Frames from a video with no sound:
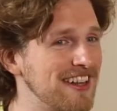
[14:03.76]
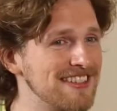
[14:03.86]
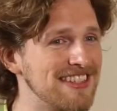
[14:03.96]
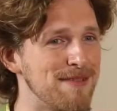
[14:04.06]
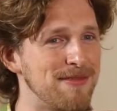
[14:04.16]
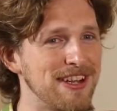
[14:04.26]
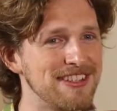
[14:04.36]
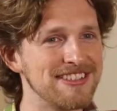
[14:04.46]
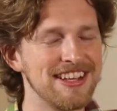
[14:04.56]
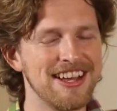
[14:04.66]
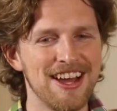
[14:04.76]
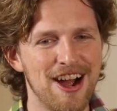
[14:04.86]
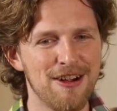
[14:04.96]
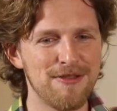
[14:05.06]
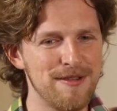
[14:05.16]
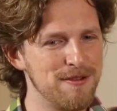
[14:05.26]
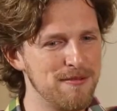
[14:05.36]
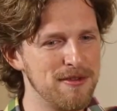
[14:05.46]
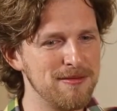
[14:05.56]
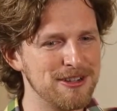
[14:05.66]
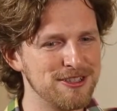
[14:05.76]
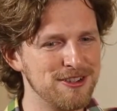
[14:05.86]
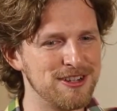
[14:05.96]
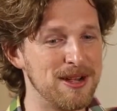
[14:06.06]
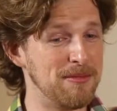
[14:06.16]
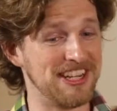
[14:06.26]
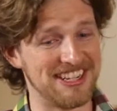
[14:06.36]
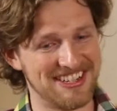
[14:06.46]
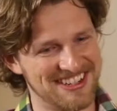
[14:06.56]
does that because our revenue pretty much started doubling